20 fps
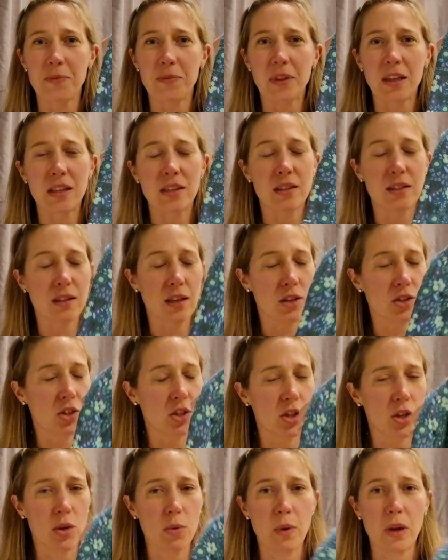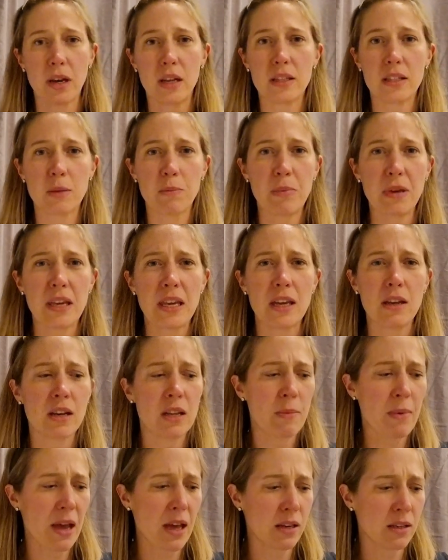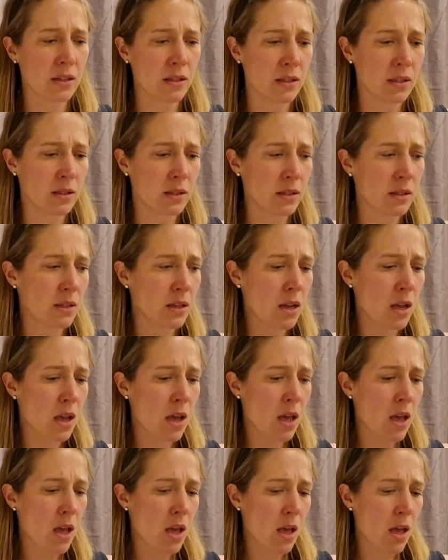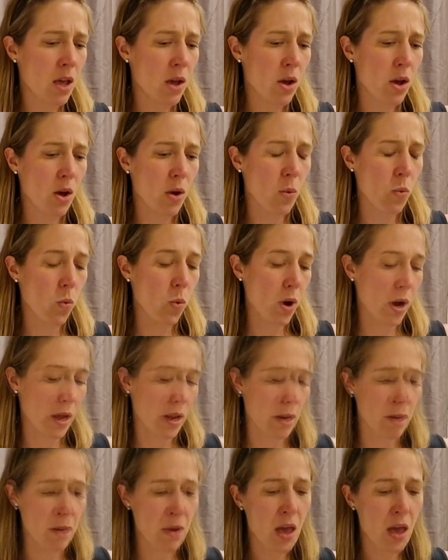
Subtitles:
It's such a cute one. It's a peony patterns one.